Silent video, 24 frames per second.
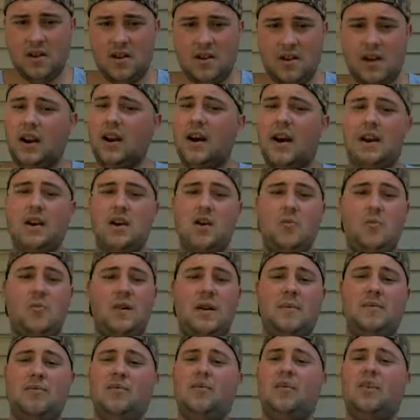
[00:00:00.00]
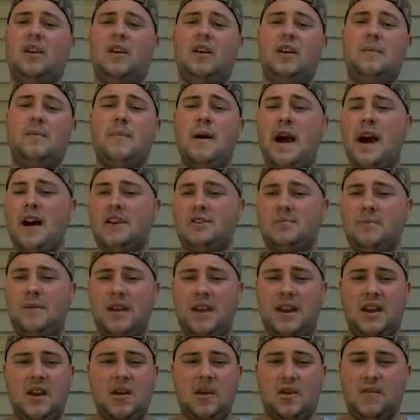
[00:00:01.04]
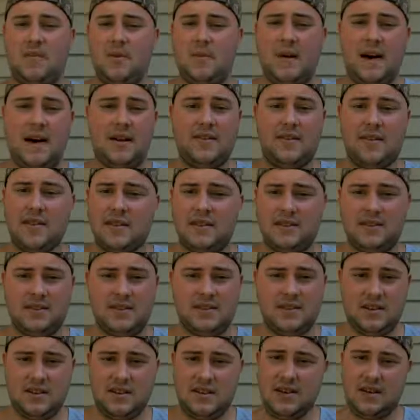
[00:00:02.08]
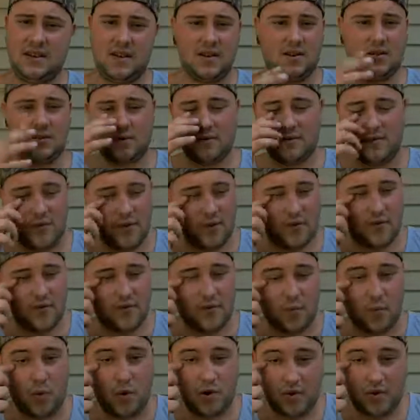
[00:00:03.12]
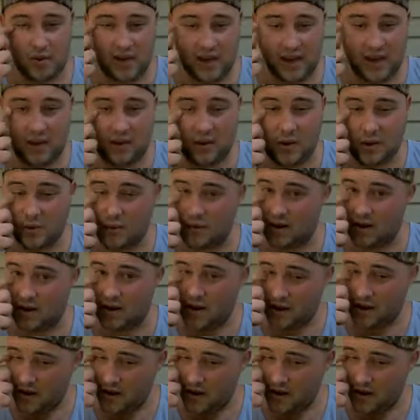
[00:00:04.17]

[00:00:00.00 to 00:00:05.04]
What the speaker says: and I know people are going to bash me here about this in a review for one e-liquid.